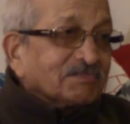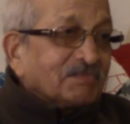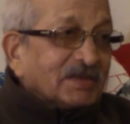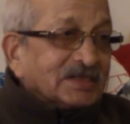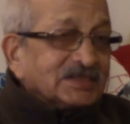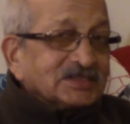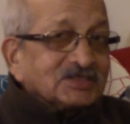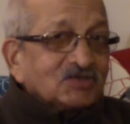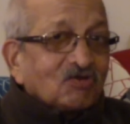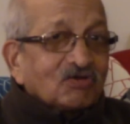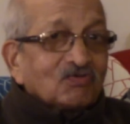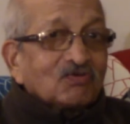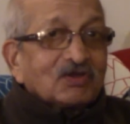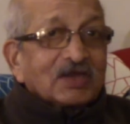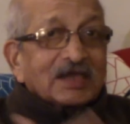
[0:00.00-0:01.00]
Presence is not
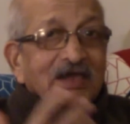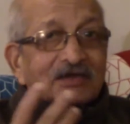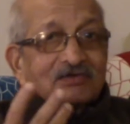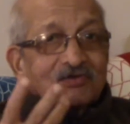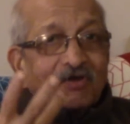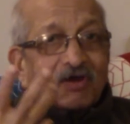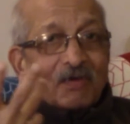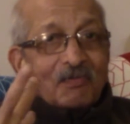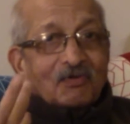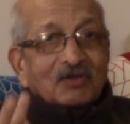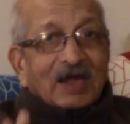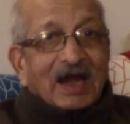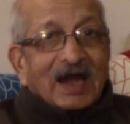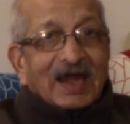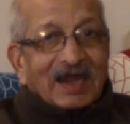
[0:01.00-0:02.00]
able to talk about
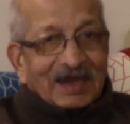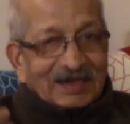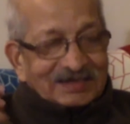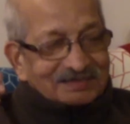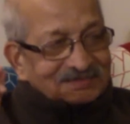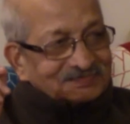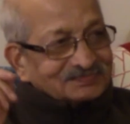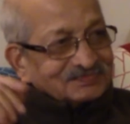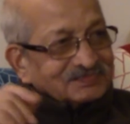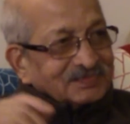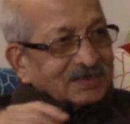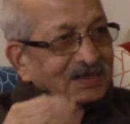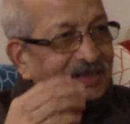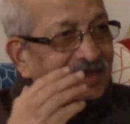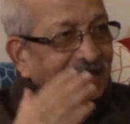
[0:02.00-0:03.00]
the I.
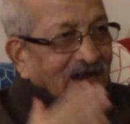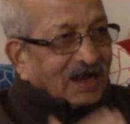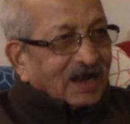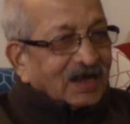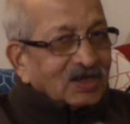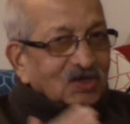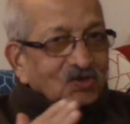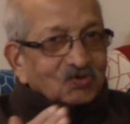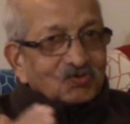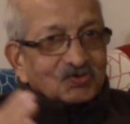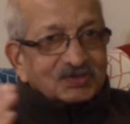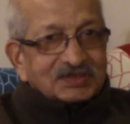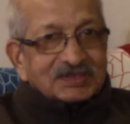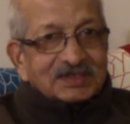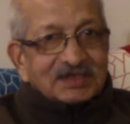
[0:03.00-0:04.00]
I, you,
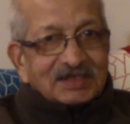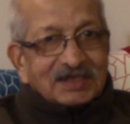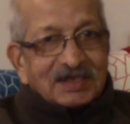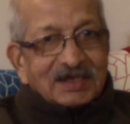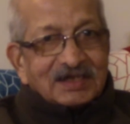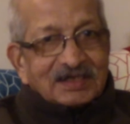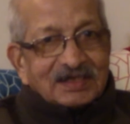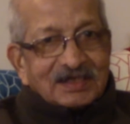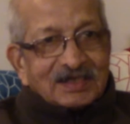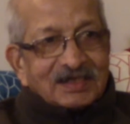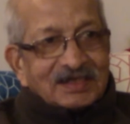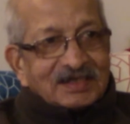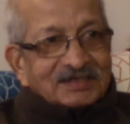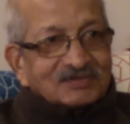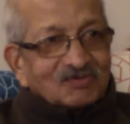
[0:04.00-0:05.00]
she, it,
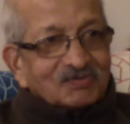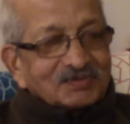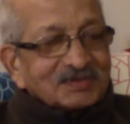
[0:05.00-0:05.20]
he, those.